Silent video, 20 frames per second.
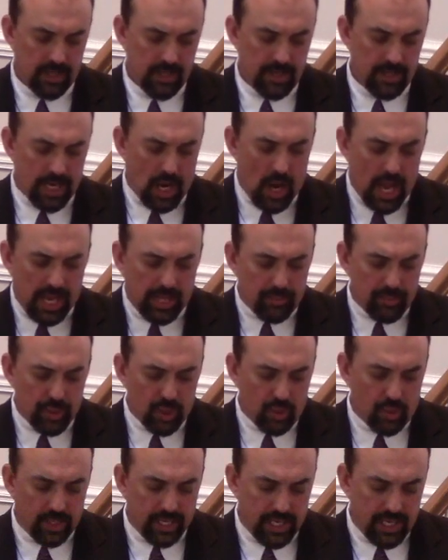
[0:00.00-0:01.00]
"Now Adam
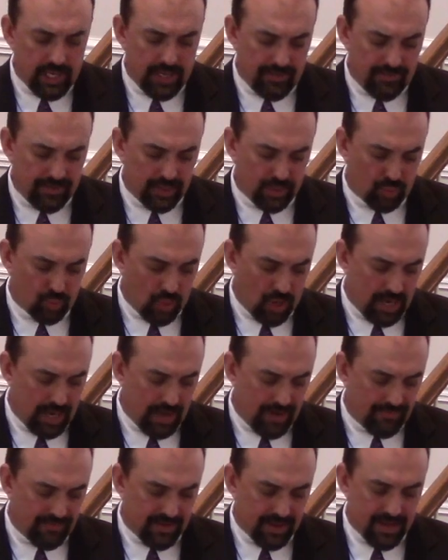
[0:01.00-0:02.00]
knew Eve, his
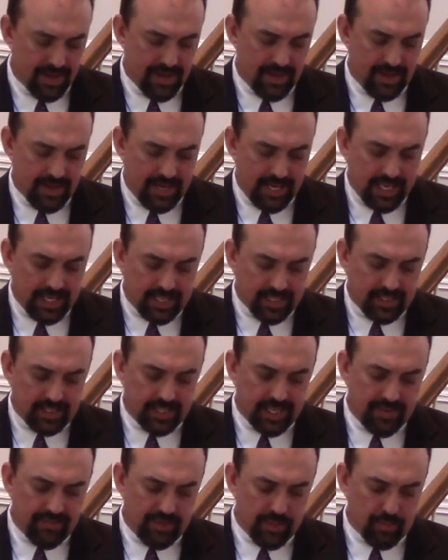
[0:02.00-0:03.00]
wife, and he
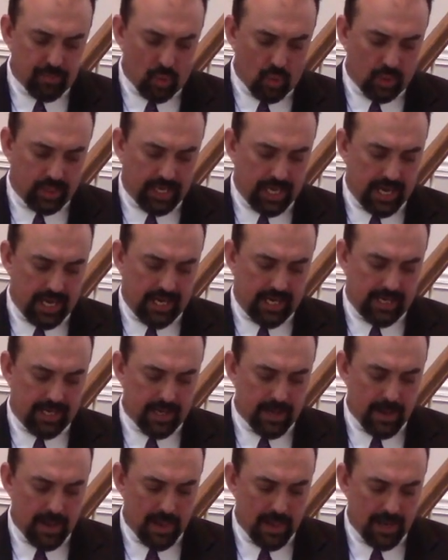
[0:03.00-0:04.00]
conceived and bore
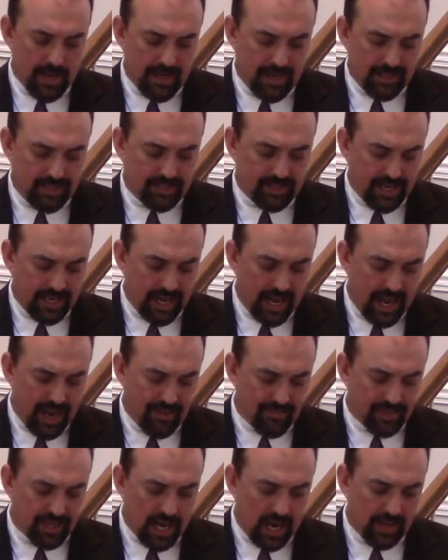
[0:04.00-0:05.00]
Cain, and said, I
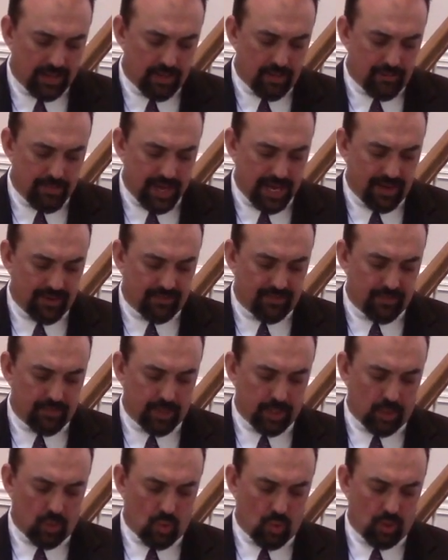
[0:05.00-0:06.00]
have gotten a man from
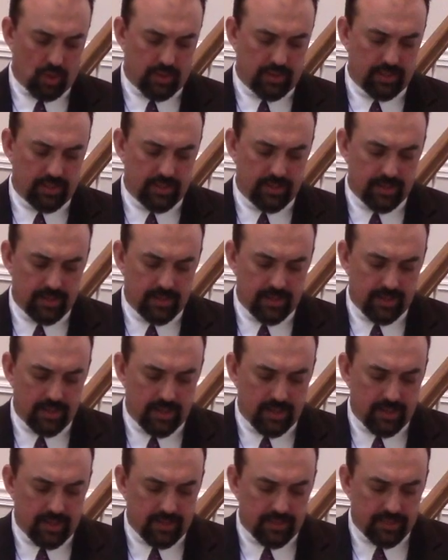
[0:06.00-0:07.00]
the Lord.
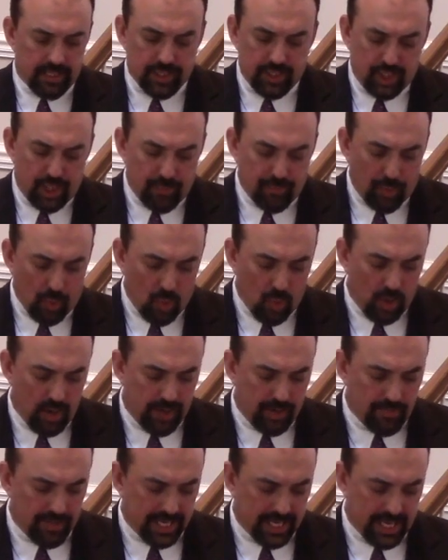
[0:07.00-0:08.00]
Then she bore
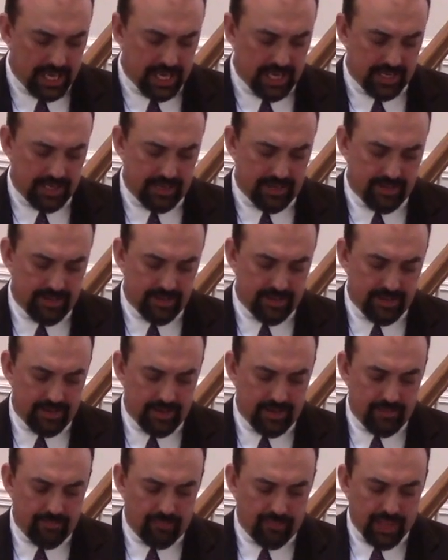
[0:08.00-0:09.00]
him again,
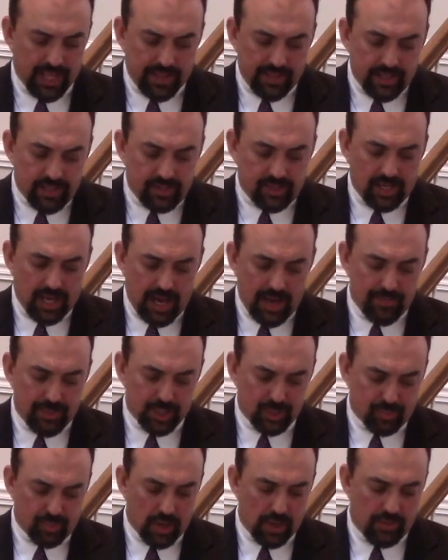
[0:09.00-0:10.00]
and this time
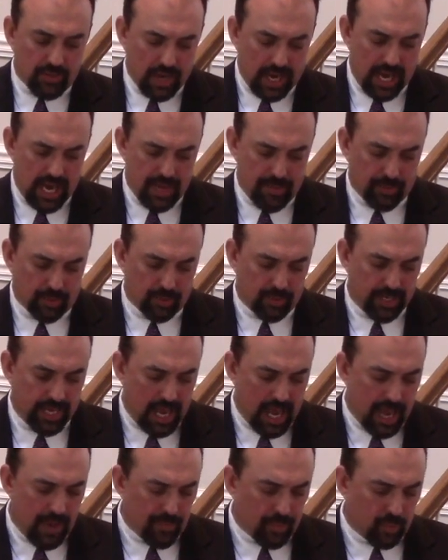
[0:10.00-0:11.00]
his brother Abel. And
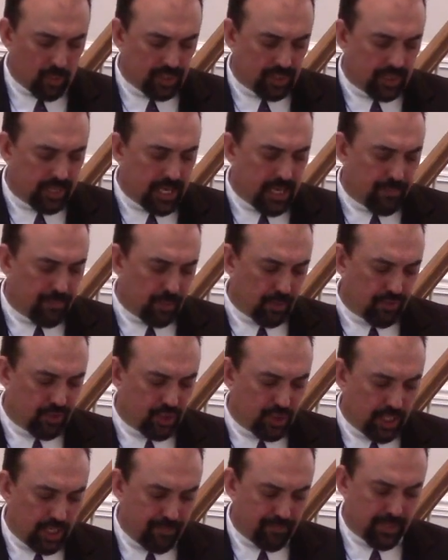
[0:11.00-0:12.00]
Abel was a keeper of
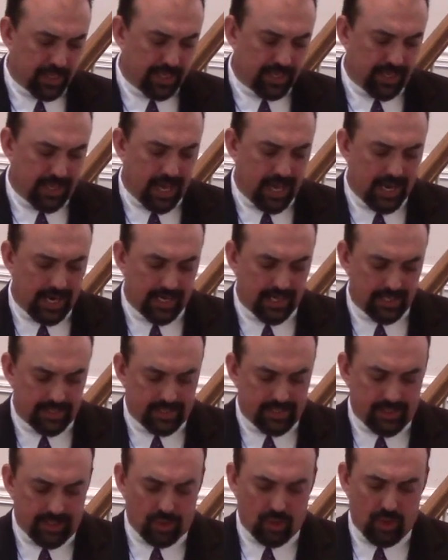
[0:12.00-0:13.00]
sheep, and Cain a
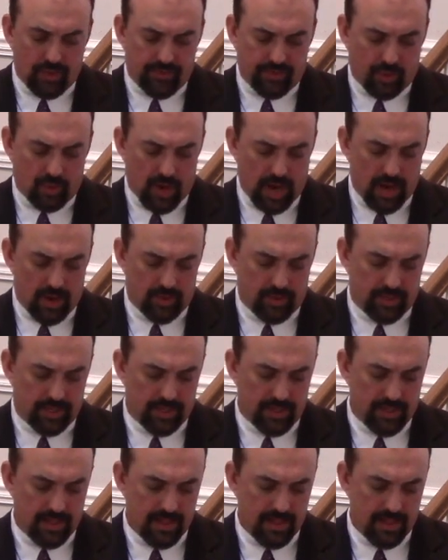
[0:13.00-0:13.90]
tiller of the ground.